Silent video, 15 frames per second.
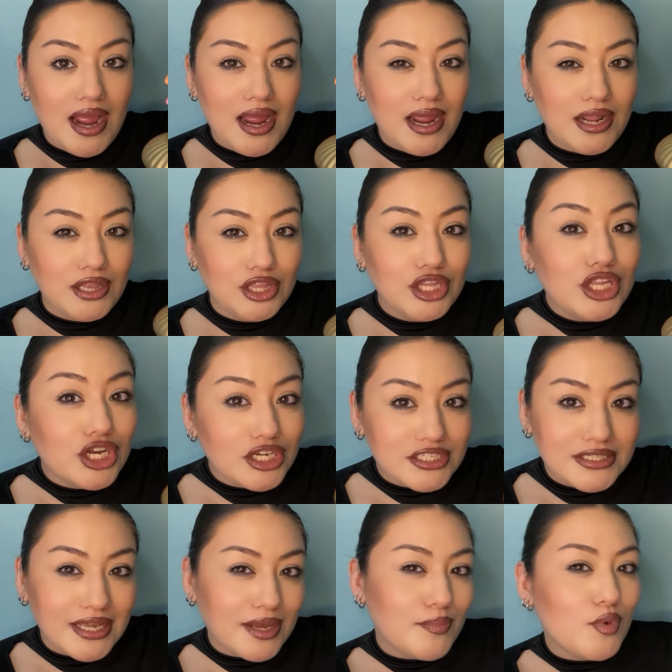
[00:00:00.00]
looks
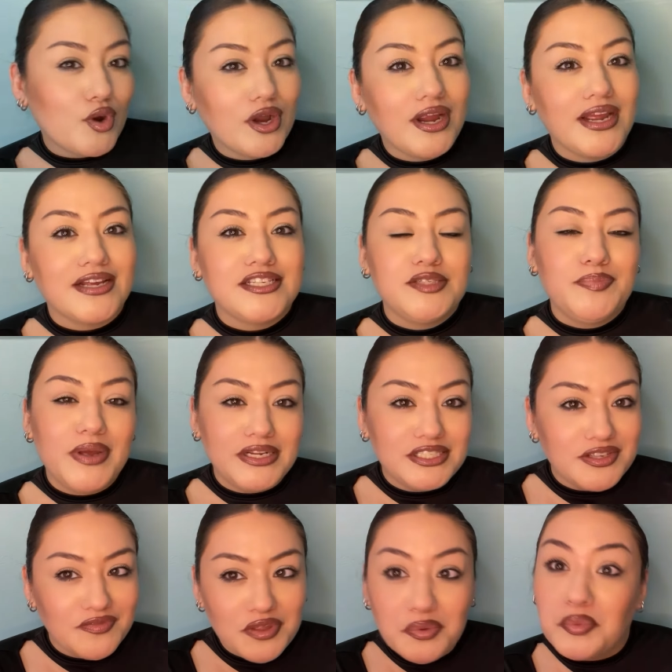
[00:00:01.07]
like more expensive
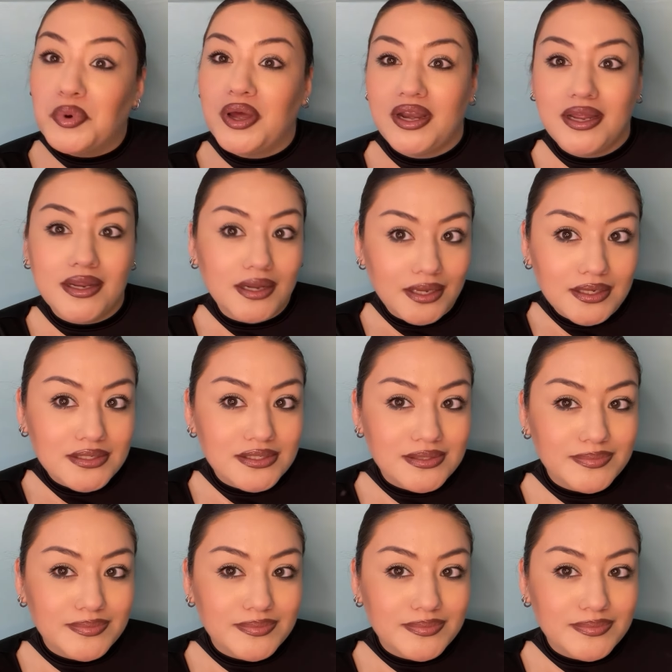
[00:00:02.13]
than what it is.